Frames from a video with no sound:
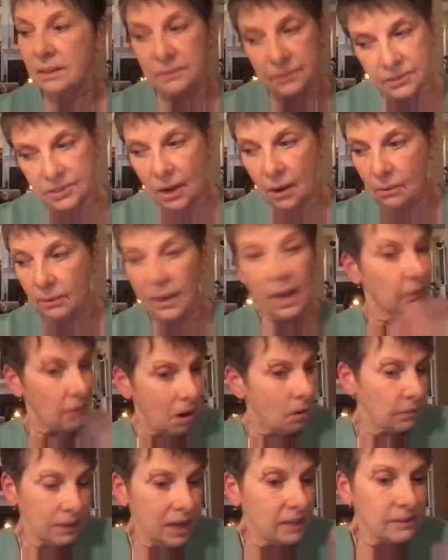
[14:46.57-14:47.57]
So,
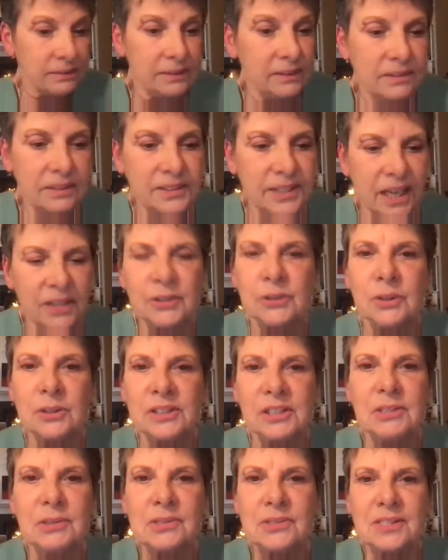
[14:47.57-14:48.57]
Dan
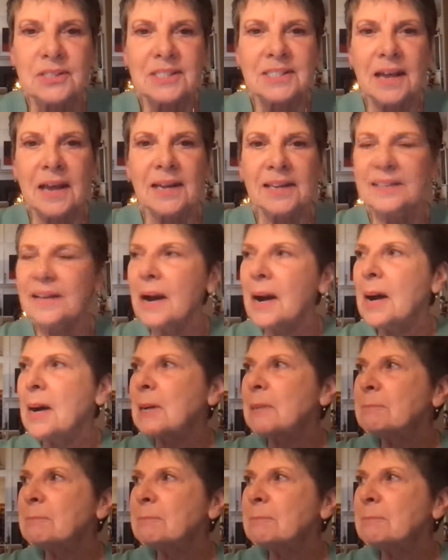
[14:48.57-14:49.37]
Hurley used to say,